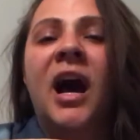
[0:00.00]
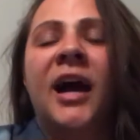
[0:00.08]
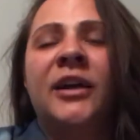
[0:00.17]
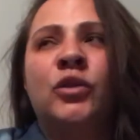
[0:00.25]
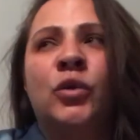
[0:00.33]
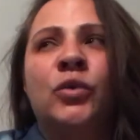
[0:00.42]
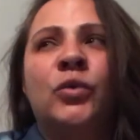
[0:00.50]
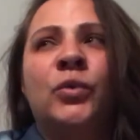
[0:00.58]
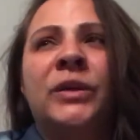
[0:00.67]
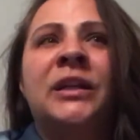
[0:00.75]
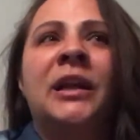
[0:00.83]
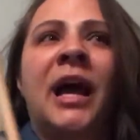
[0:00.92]
I don't
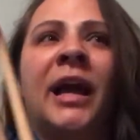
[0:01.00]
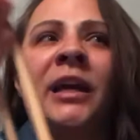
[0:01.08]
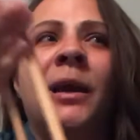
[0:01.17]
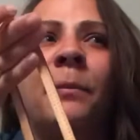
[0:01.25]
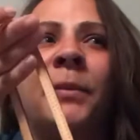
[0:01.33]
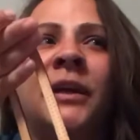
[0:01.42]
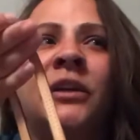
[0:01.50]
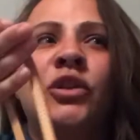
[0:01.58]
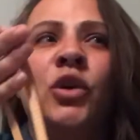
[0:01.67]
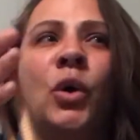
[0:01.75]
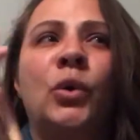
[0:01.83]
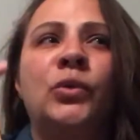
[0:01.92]
really like big
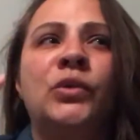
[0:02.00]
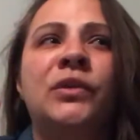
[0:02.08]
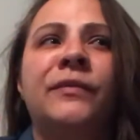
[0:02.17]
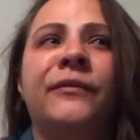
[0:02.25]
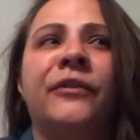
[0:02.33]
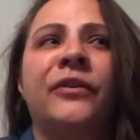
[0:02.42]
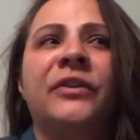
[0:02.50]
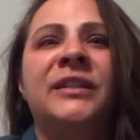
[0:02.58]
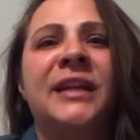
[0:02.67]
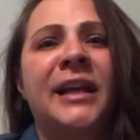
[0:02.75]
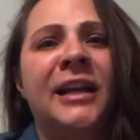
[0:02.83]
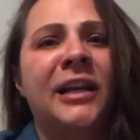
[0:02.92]
totes for
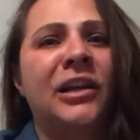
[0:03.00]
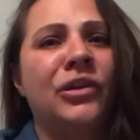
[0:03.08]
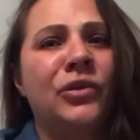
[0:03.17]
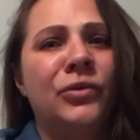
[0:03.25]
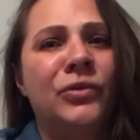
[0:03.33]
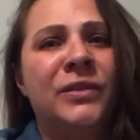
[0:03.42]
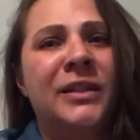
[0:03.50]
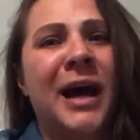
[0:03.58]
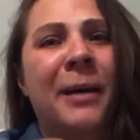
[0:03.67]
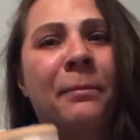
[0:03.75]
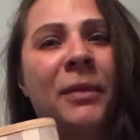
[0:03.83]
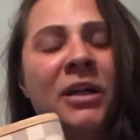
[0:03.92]
daily use
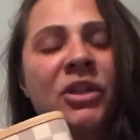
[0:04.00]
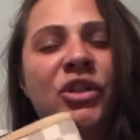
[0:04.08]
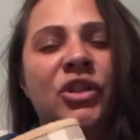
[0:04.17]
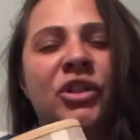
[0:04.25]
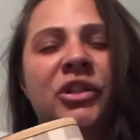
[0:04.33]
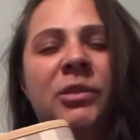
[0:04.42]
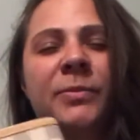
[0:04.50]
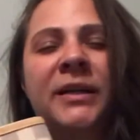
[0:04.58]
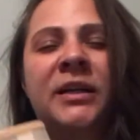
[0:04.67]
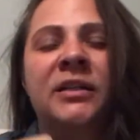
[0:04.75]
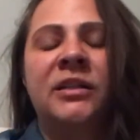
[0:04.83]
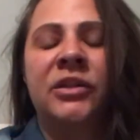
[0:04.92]
that much, just
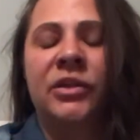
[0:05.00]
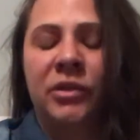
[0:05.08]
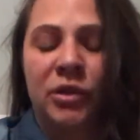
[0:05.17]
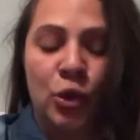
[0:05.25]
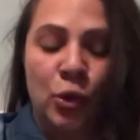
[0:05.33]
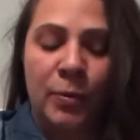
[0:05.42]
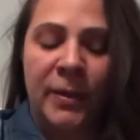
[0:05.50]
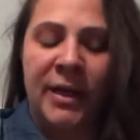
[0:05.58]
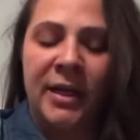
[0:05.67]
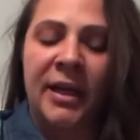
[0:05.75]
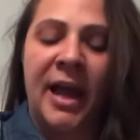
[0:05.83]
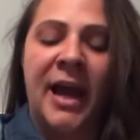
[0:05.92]
because they're too
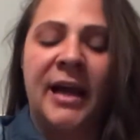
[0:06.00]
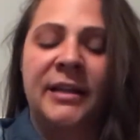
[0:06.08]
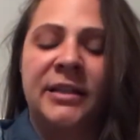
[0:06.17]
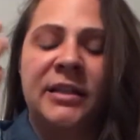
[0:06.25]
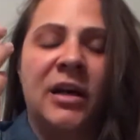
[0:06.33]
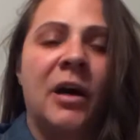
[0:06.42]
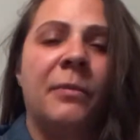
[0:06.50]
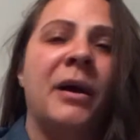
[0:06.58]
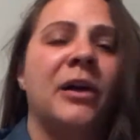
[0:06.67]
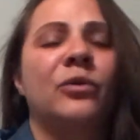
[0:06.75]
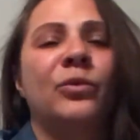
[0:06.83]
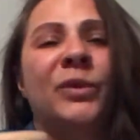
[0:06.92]
big, and
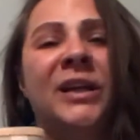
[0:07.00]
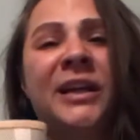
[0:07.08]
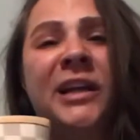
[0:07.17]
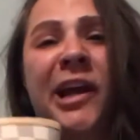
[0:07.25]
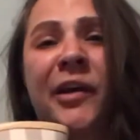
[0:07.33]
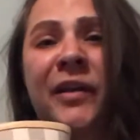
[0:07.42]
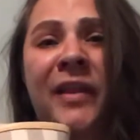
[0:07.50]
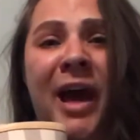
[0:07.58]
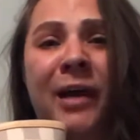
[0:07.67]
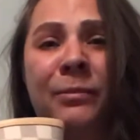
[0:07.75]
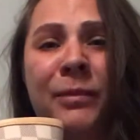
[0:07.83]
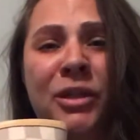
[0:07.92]
I don't really carry
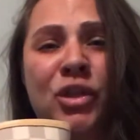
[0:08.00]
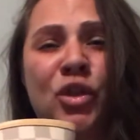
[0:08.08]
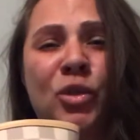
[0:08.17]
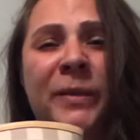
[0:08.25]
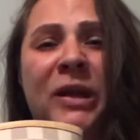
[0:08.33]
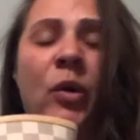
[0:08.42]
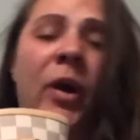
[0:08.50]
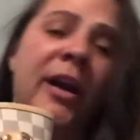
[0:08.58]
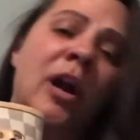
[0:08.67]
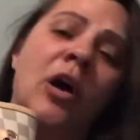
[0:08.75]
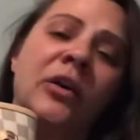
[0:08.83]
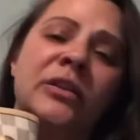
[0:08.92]
that much, to be
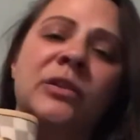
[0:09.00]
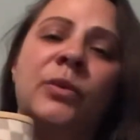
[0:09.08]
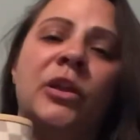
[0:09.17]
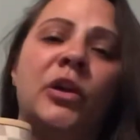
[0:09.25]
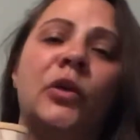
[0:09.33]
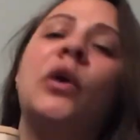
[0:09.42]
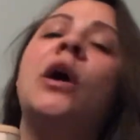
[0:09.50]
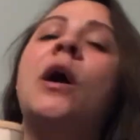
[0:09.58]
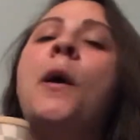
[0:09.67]
quite honest with you.